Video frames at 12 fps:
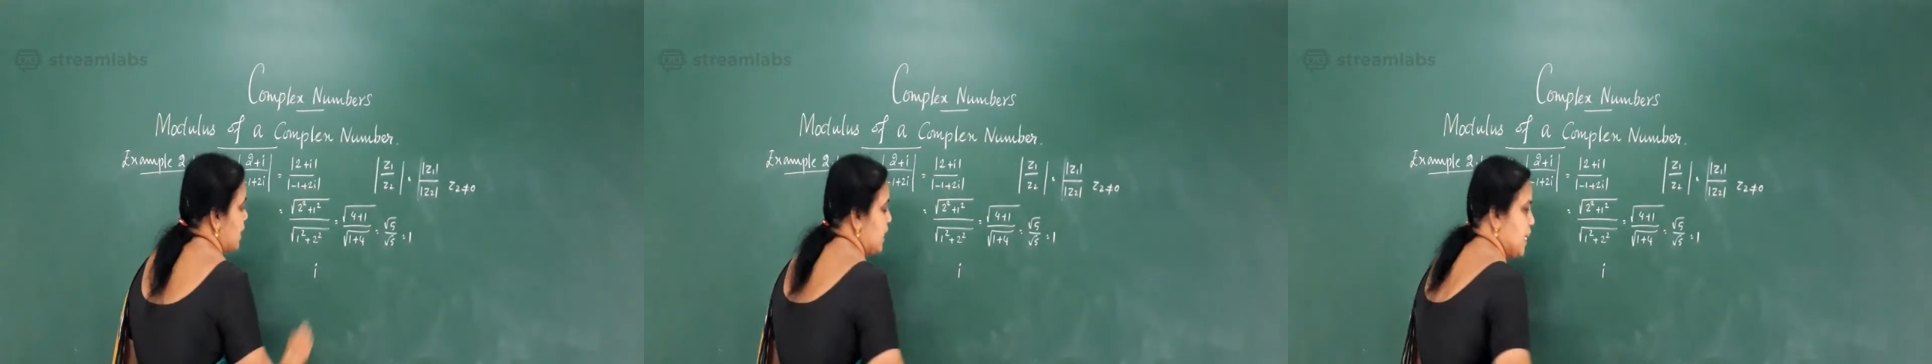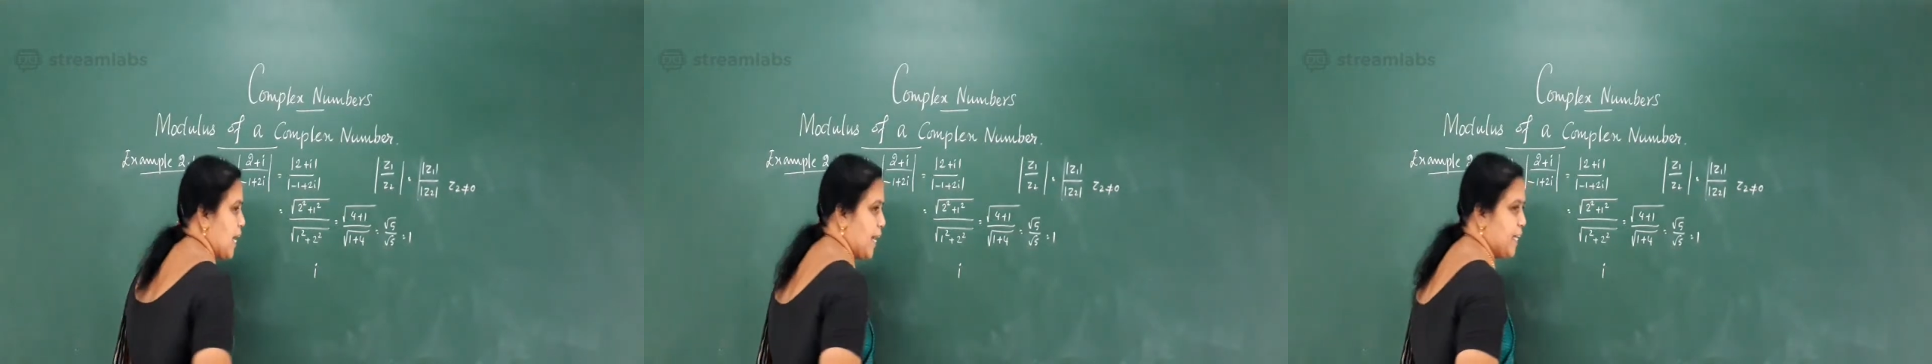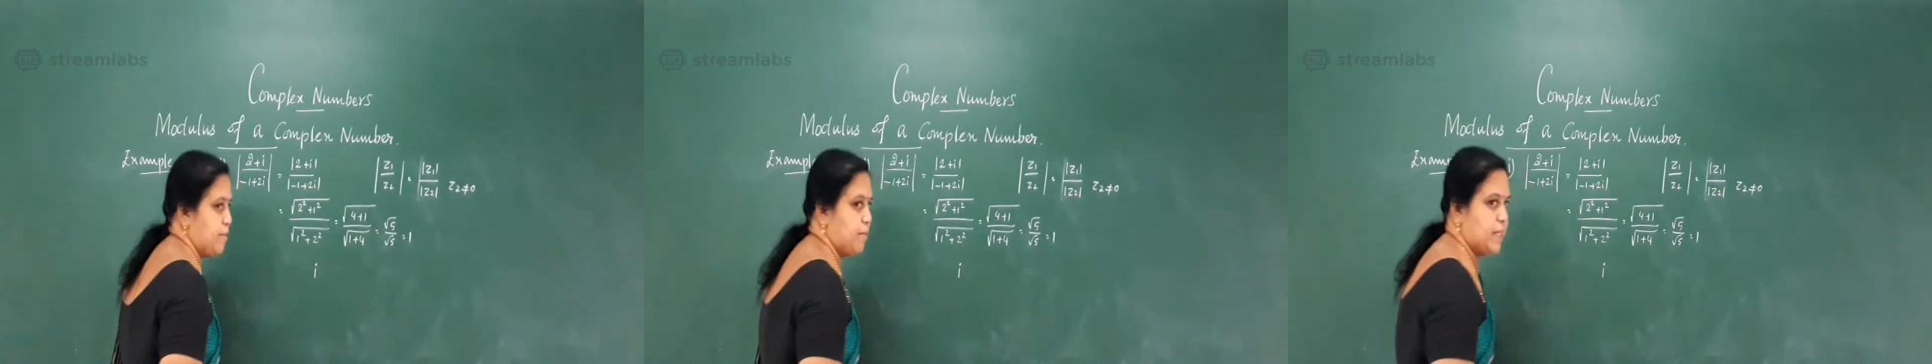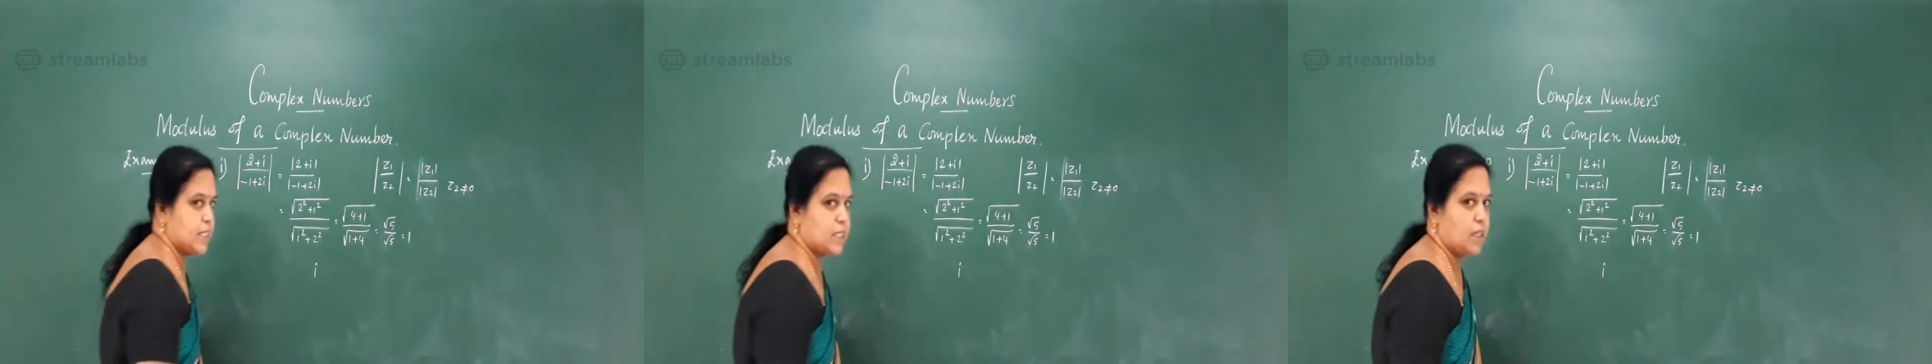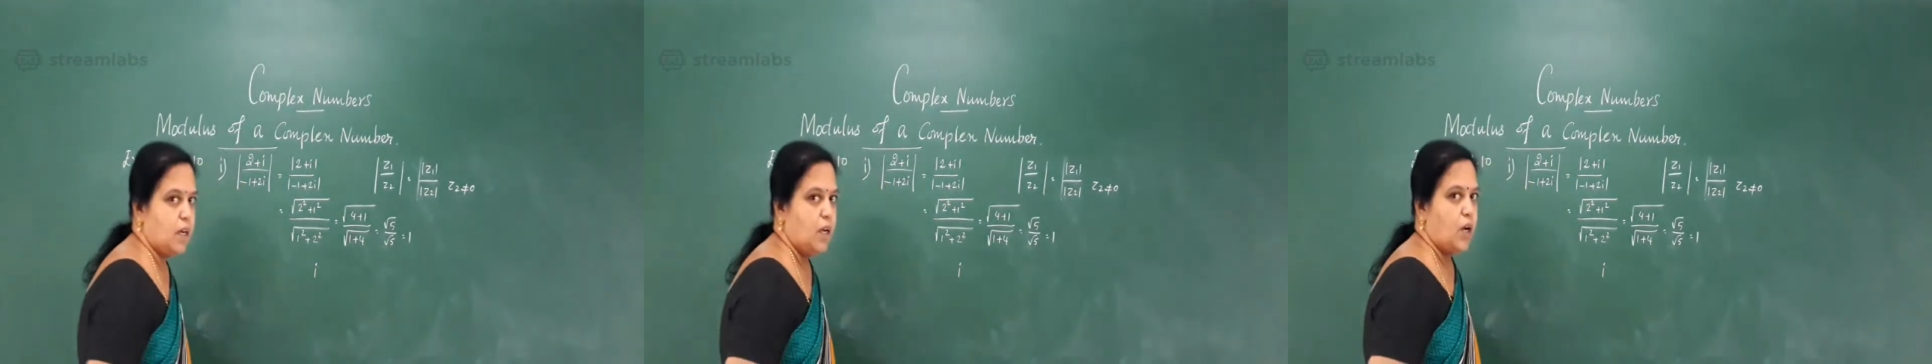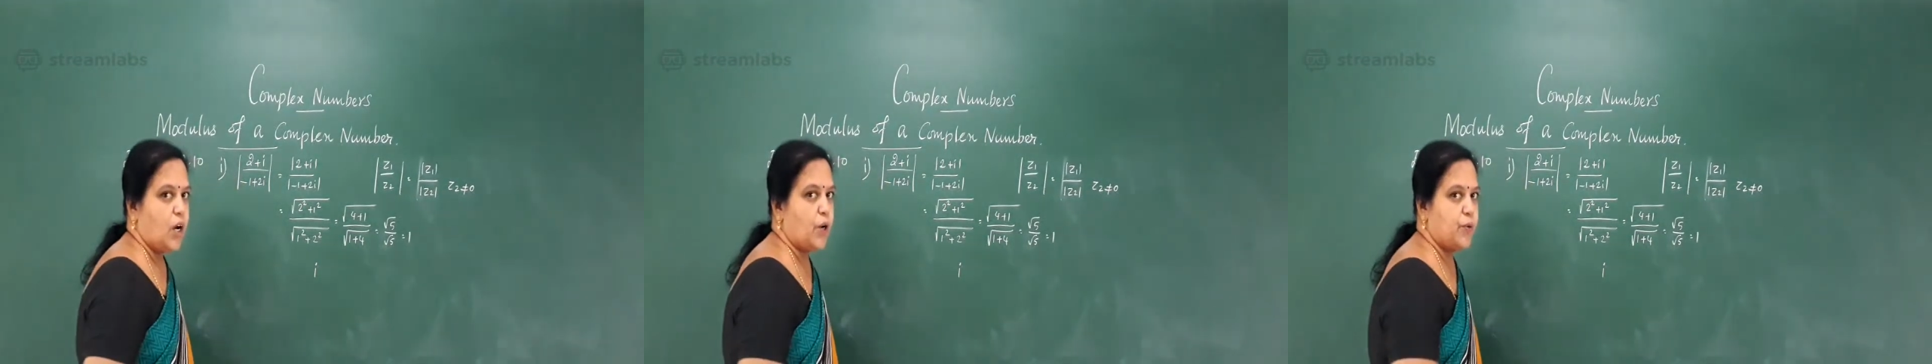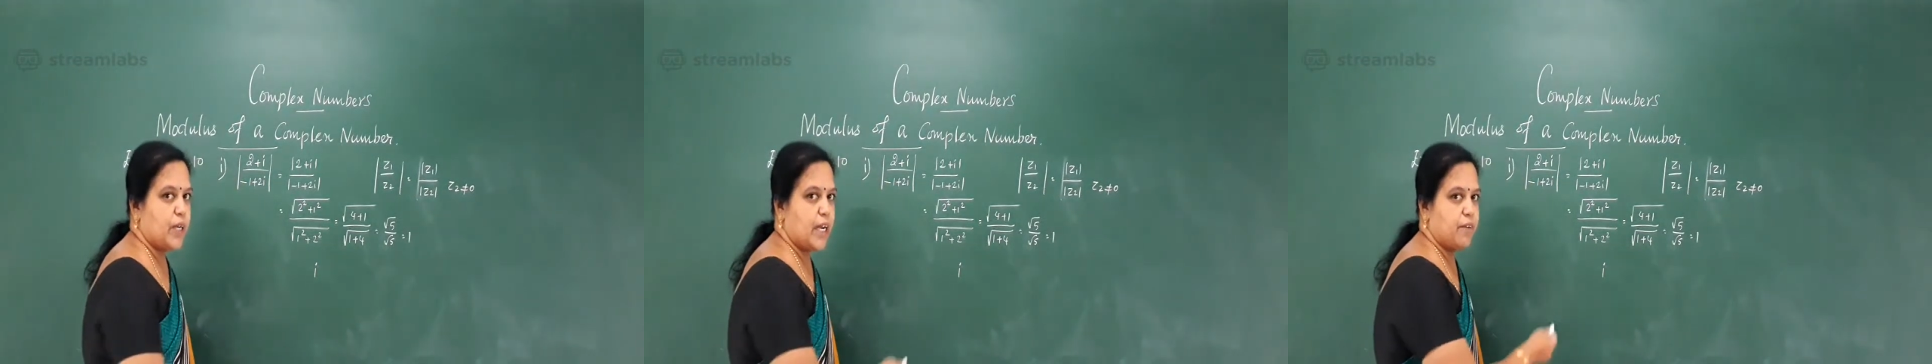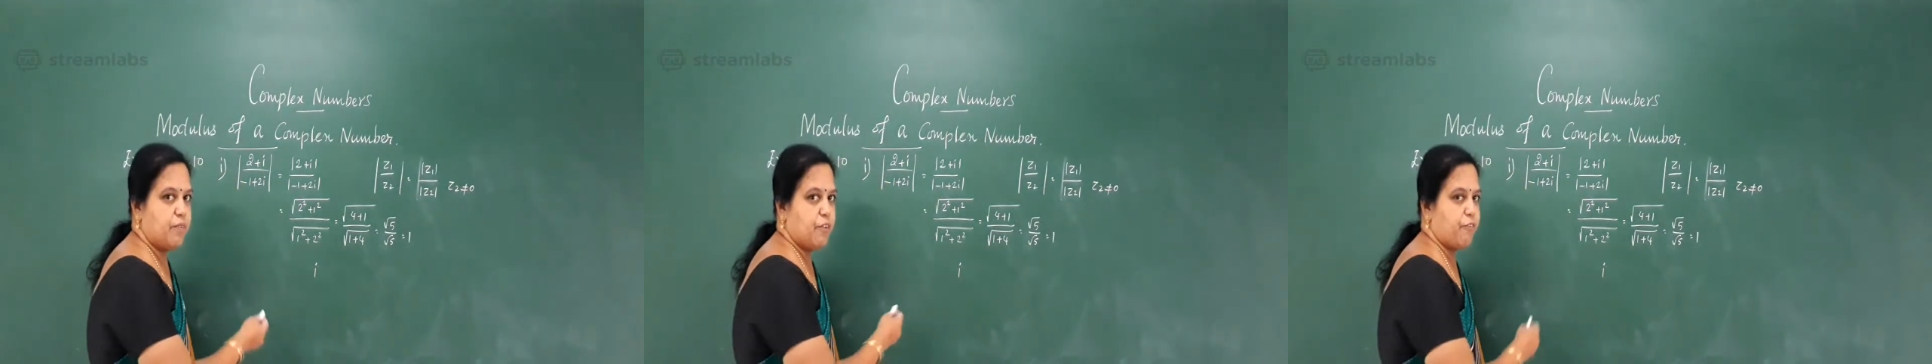only I means, how
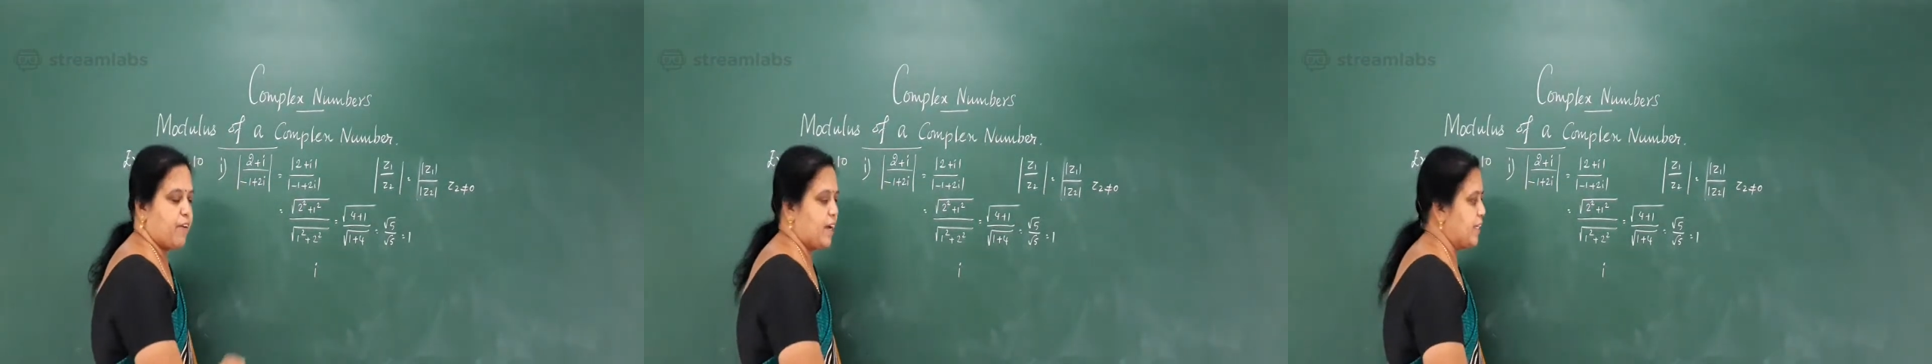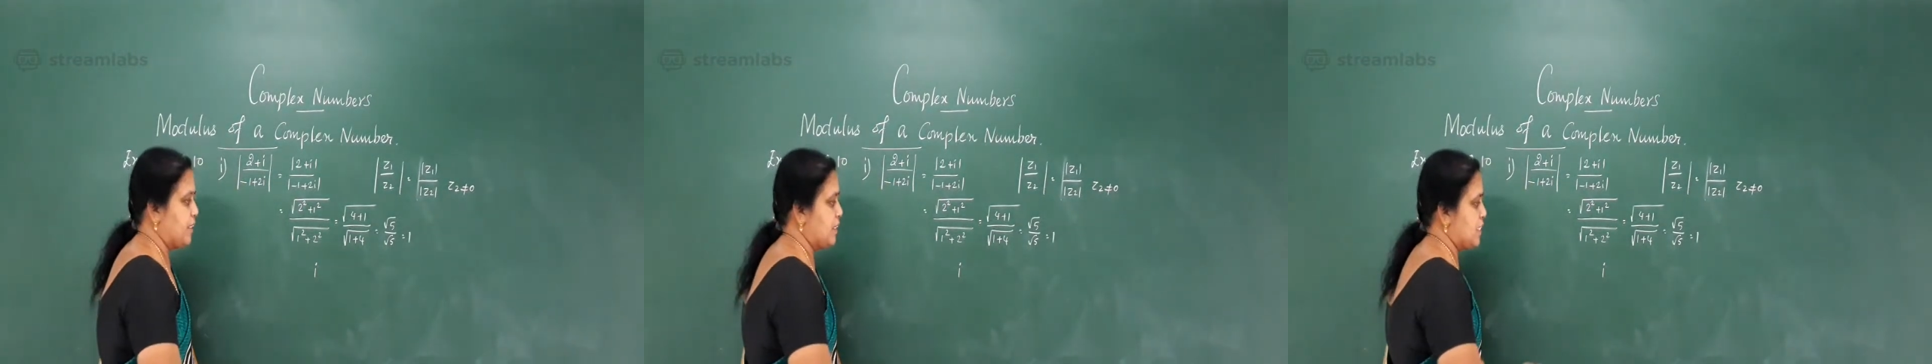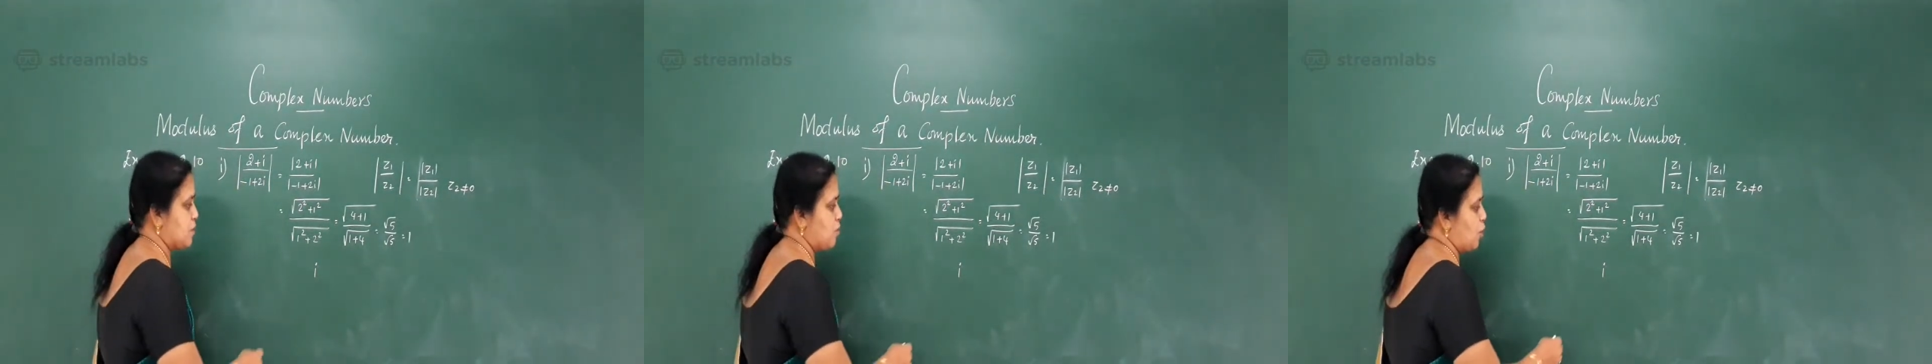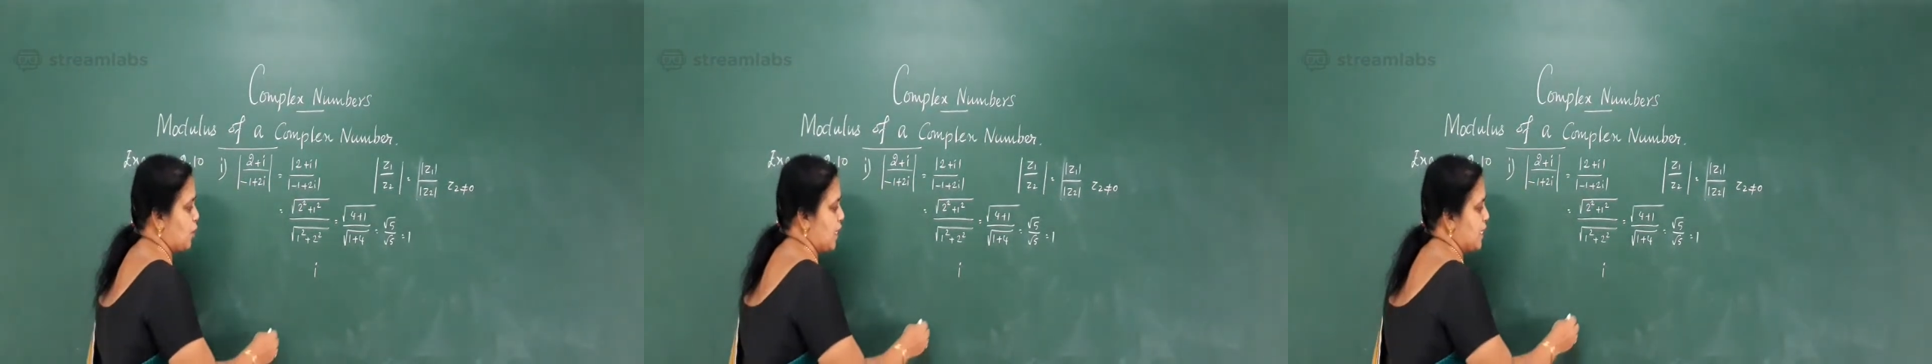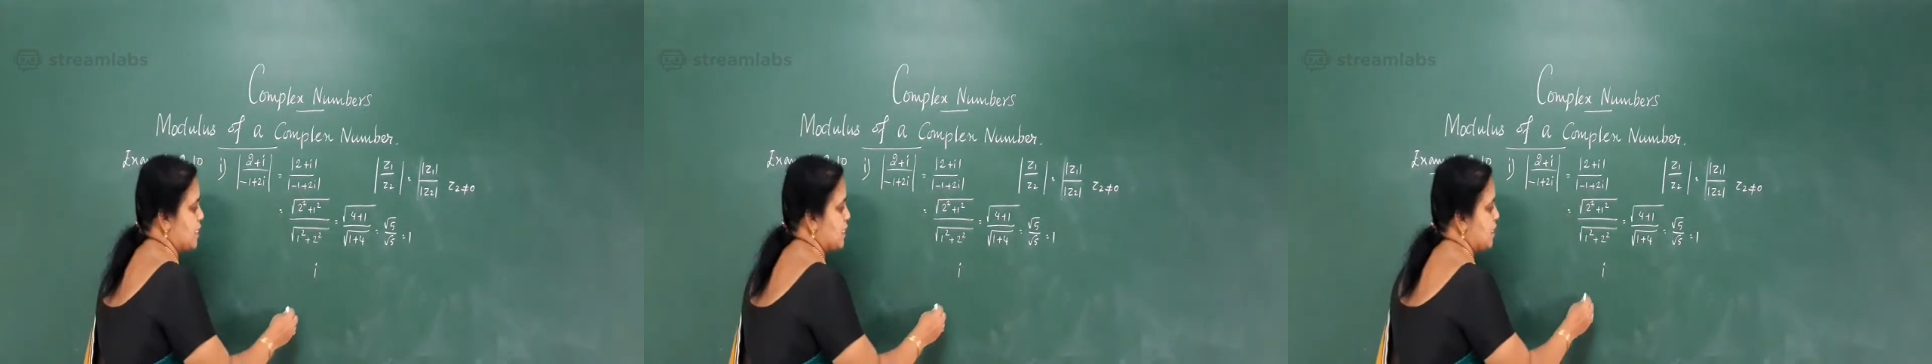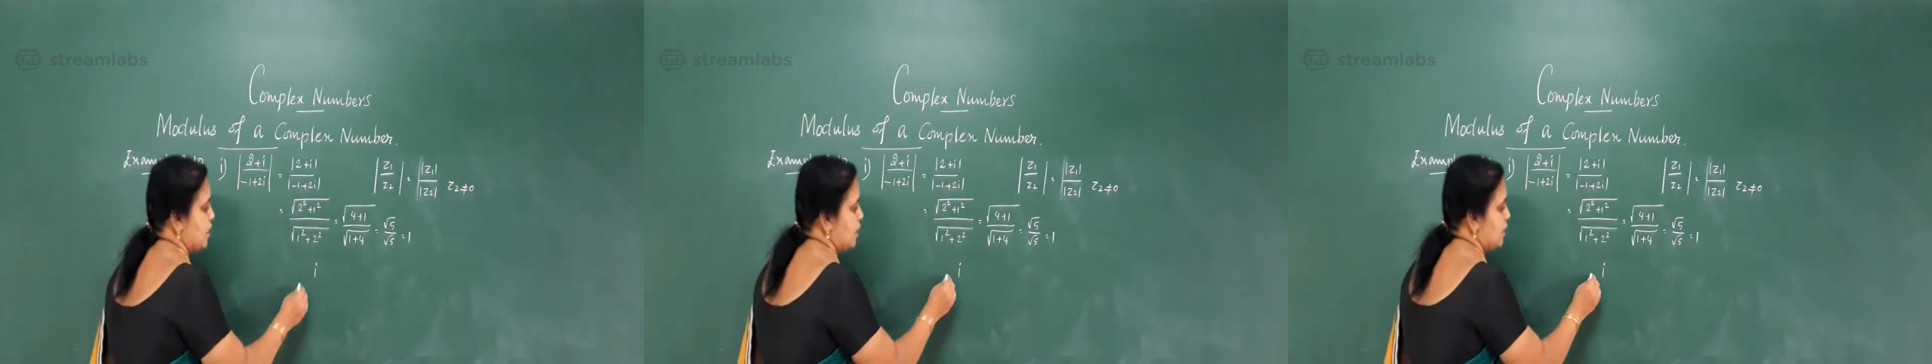can we find this modulus?